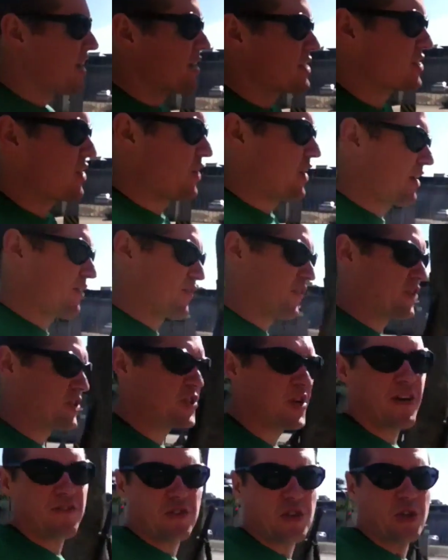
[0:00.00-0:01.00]
So like, first
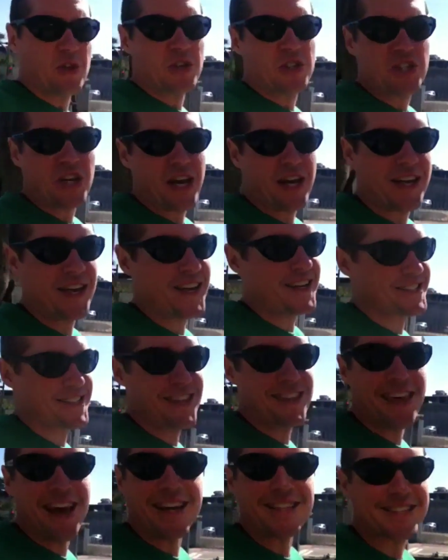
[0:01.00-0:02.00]
you have to learn Chinese,
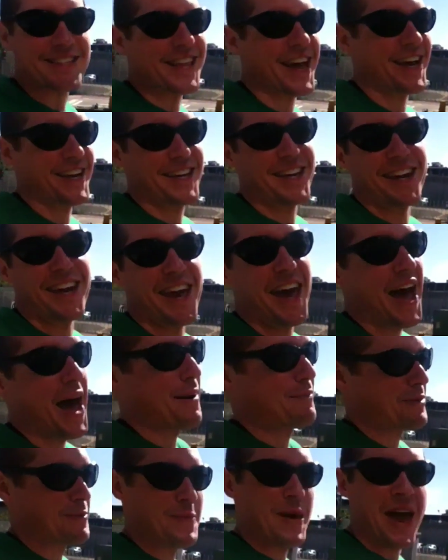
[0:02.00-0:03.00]
and that's not gonna
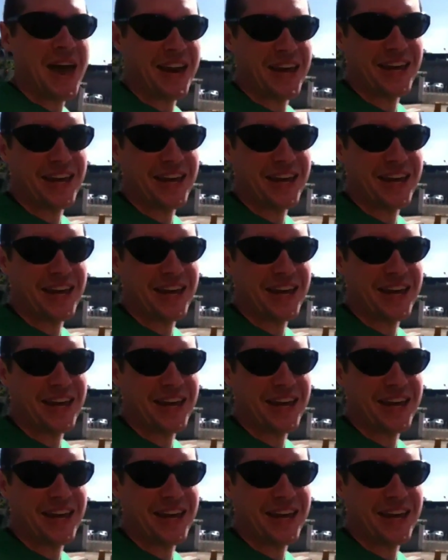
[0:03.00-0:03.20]
happen, man.